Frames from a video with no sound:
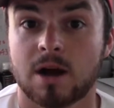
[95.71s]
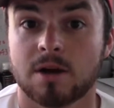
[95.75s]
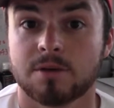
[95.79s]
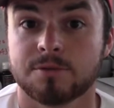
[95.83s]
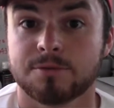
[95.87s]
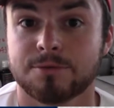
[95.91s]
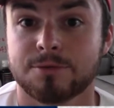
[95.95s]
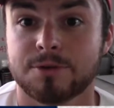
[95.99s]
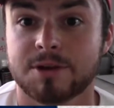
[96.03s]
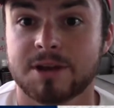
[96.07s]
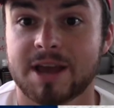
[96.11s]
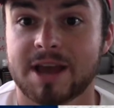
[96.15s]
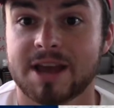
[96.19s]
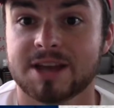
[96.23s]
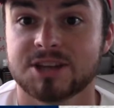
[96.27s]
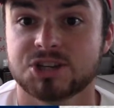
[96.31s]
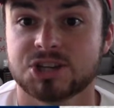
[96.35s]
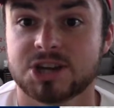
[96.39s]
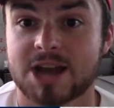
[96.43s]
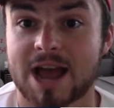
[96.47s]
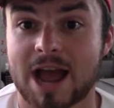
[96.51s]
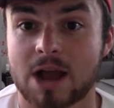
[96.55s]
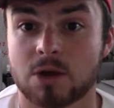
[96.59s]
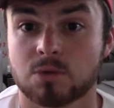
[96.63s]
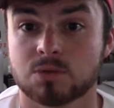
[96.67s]
free
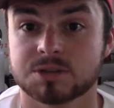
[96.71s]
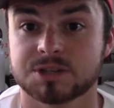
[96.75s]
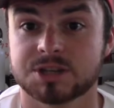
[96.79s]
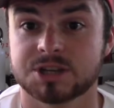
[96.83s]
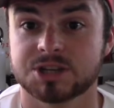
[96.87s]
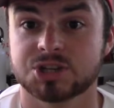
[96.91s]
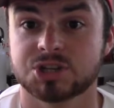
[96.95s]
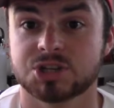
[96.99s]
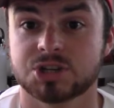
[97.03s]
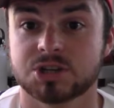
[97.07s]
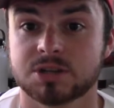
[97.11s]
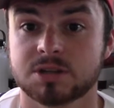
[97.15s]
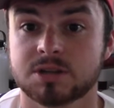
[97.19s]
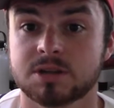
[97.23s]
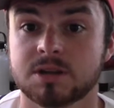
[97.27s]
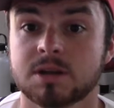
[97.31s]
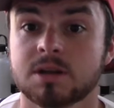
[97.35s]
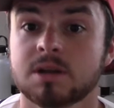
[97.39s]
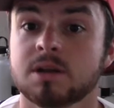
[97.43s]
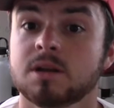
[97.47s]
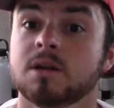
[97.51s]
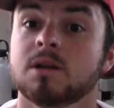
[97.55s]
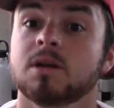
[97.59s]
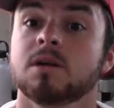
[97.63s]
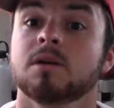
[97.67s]
agent acquisition
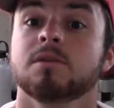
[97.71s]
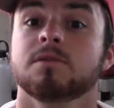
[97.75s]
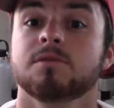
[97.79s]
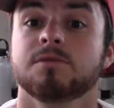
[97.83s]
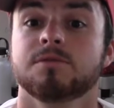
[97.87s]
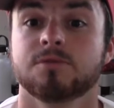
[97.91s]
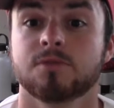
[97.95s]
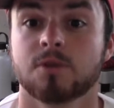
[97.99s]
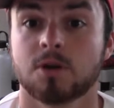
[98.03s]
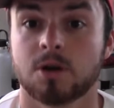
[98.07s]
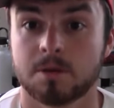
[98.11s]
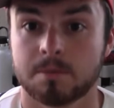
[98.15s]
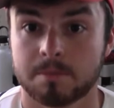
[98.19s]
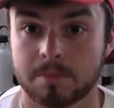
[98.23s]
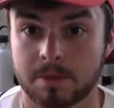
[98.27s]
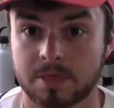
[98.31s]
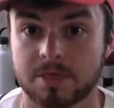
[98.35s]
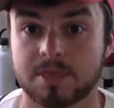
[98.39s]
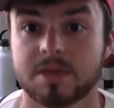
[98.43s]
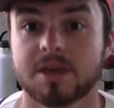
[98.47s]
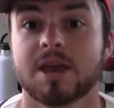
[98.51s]
from